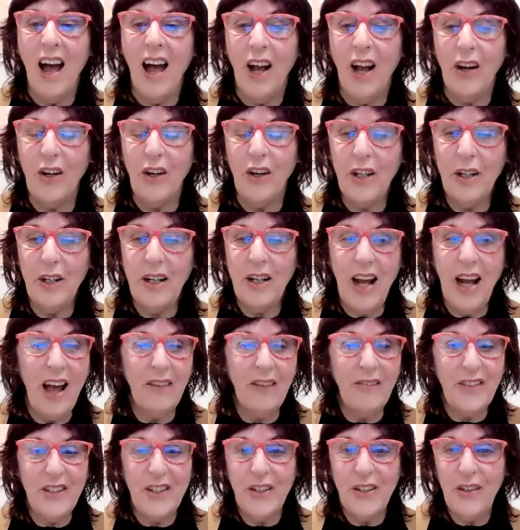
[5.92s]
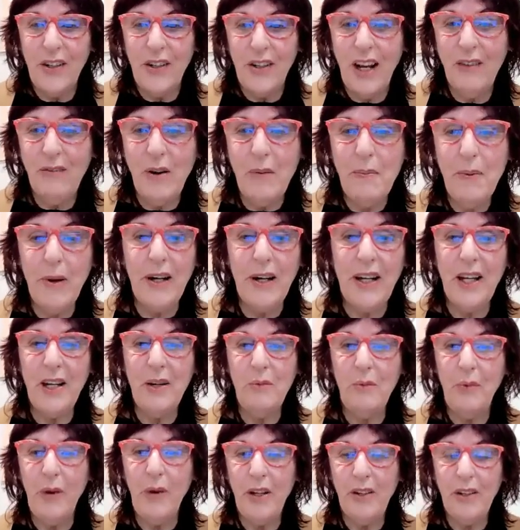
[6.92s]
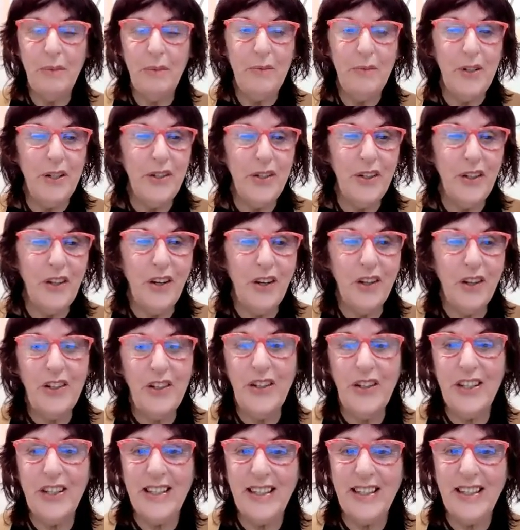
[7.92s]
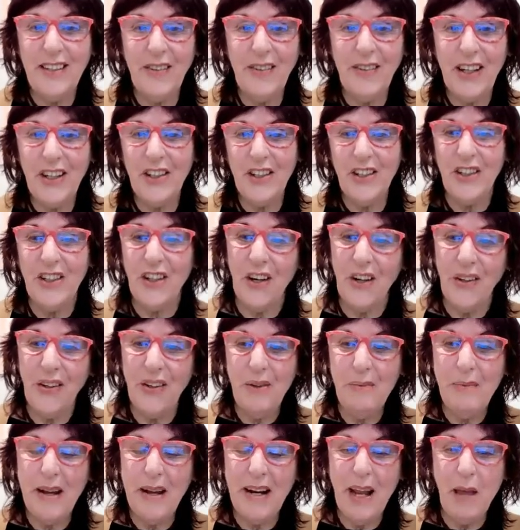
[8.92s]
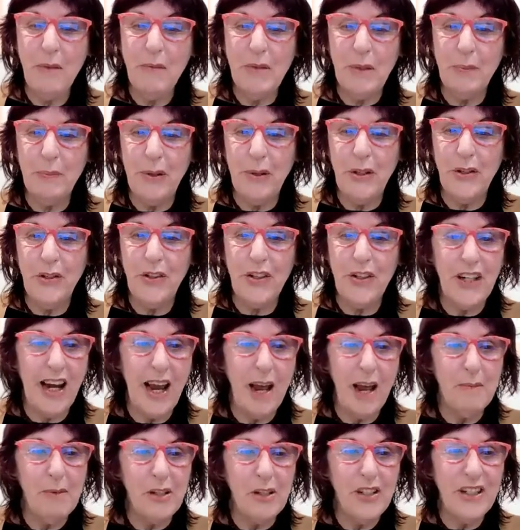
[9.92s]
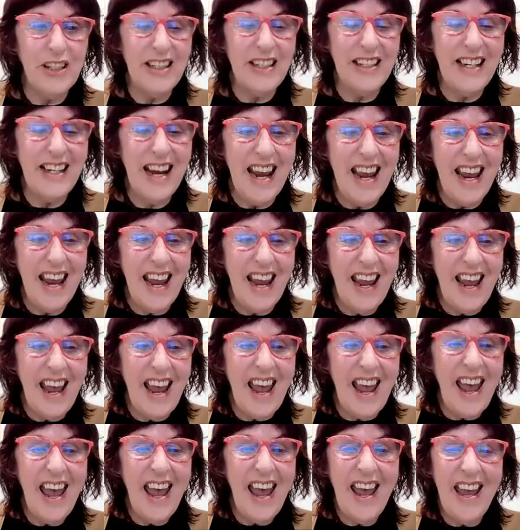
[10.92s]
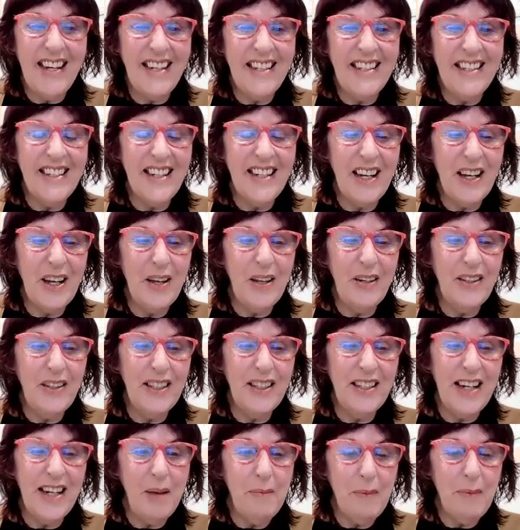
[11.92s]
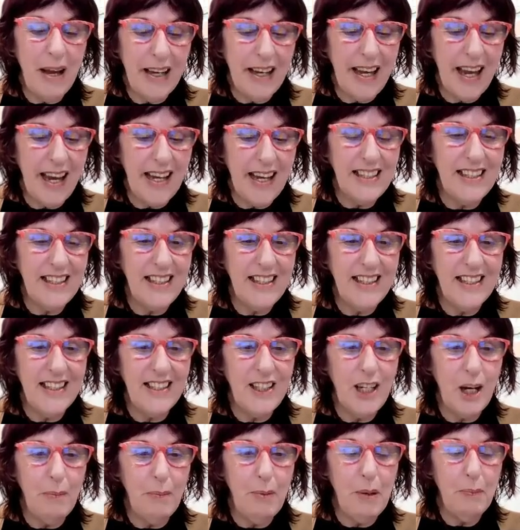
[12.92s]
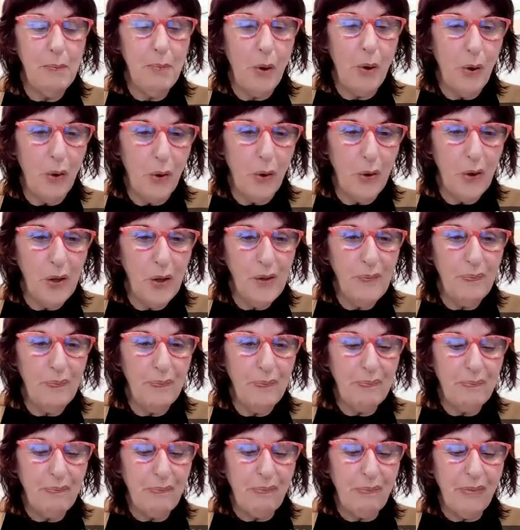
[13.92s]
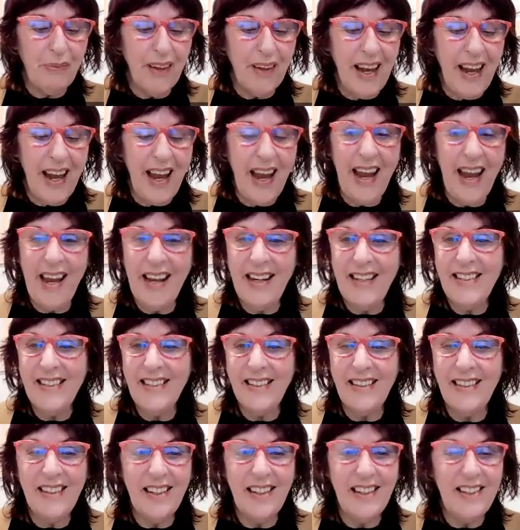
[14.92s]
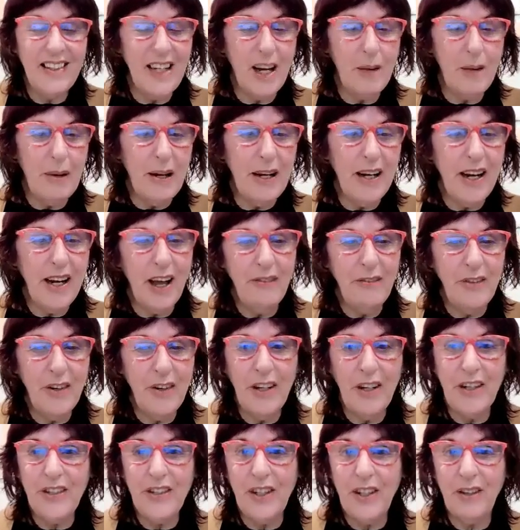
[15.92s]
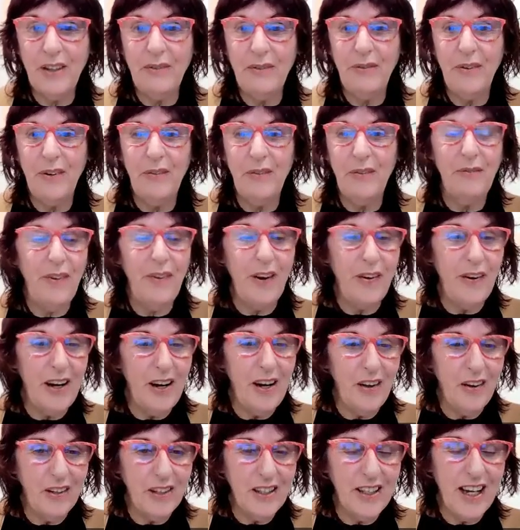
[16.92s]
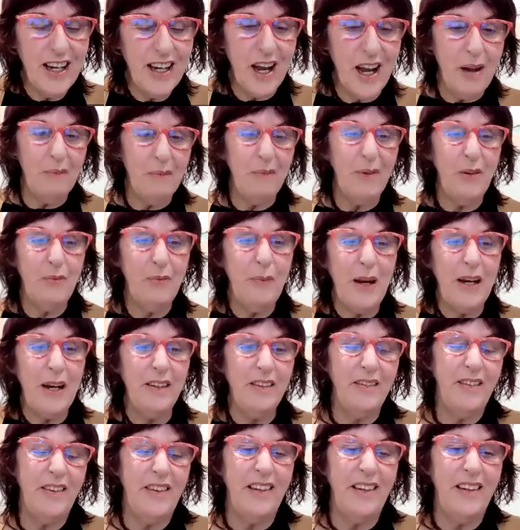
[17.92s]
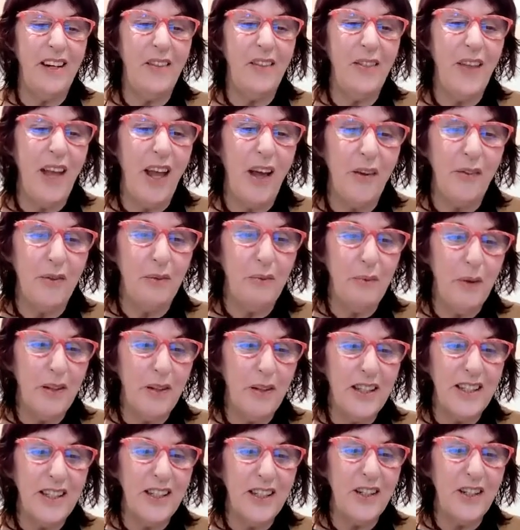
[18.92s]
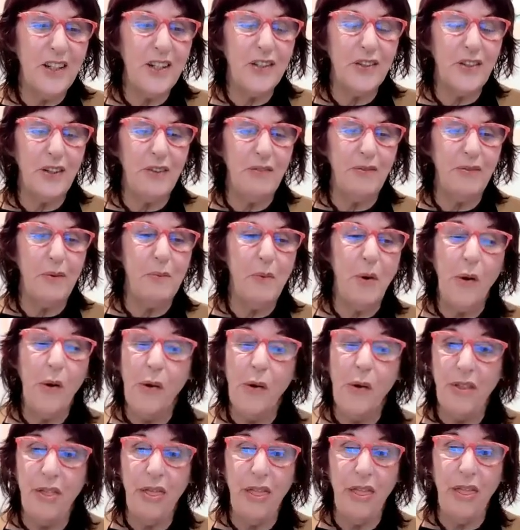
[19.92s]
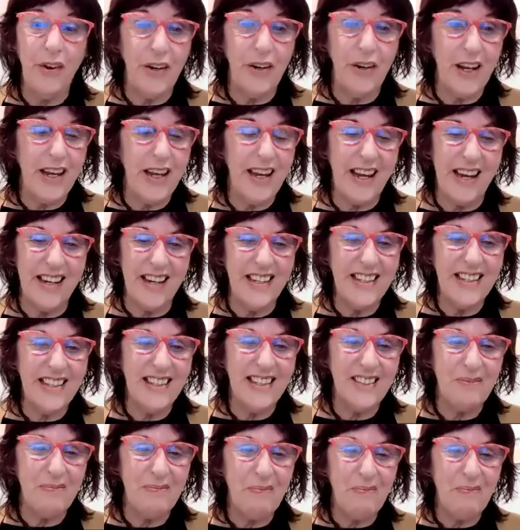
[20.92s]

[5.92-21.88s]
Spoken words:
Good afternoon, everybody, and welcome to the Conscious Living Show. My name is Patricia Hamilton, and today my guest is Debbie Paull. And Debbie and I have known each other for a very long time. You've been in the health and wellness industry for more than 30 years.